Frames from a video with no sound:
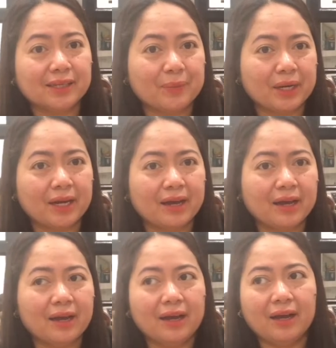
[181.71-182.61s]

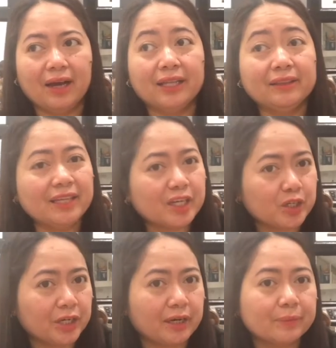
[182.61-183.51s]
mga antique
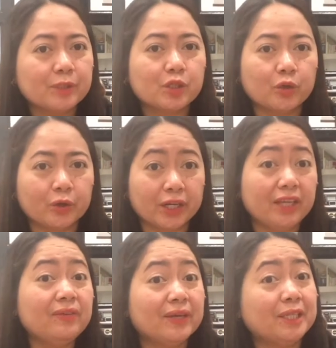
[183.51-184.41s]
shops or
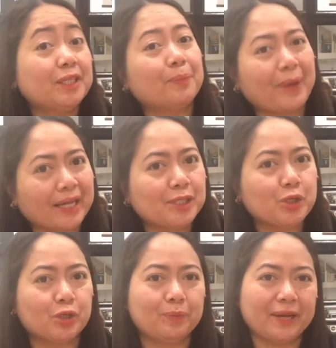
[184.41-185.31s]
even Japan's
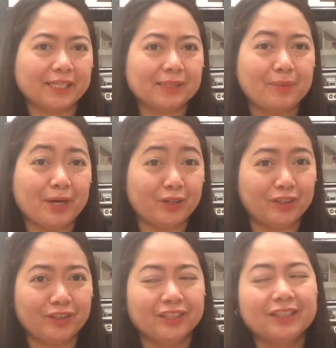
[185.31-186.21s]
surplus meron
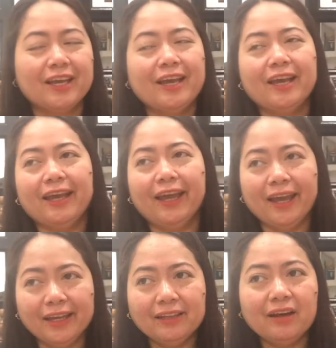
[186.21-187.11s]
doon.
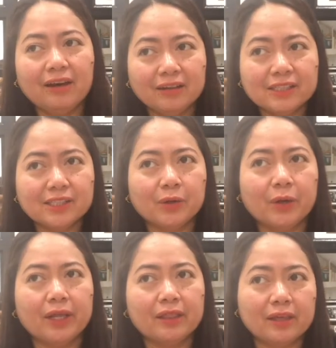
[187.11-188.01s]
And also
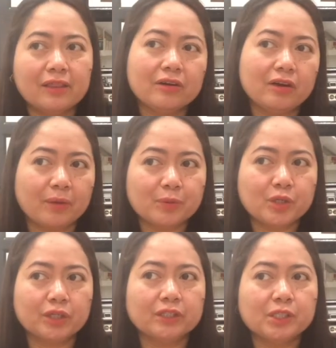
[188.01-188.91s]
another
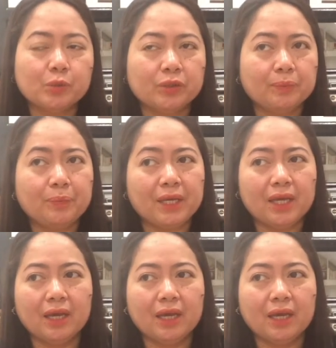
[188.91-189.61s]
options would be